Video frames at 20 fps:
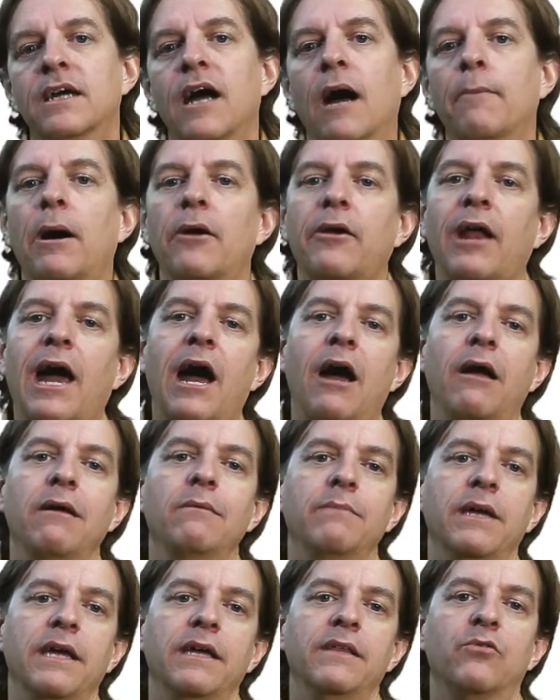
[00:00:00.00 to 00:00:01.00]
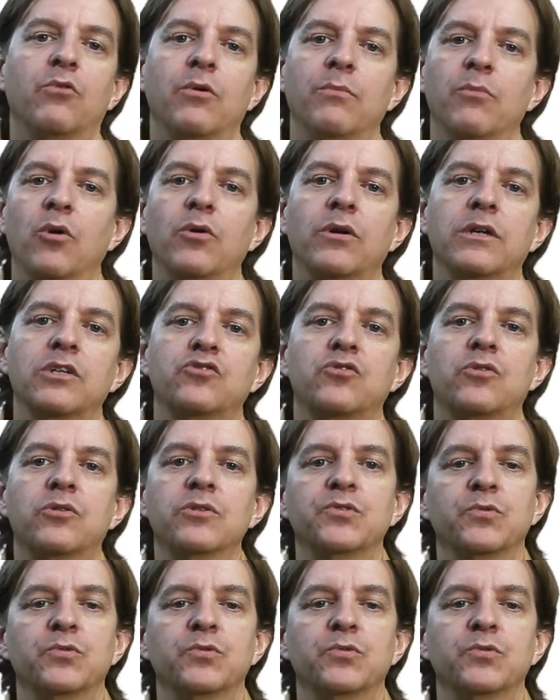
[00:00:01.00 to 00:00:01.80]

about how I made the remote control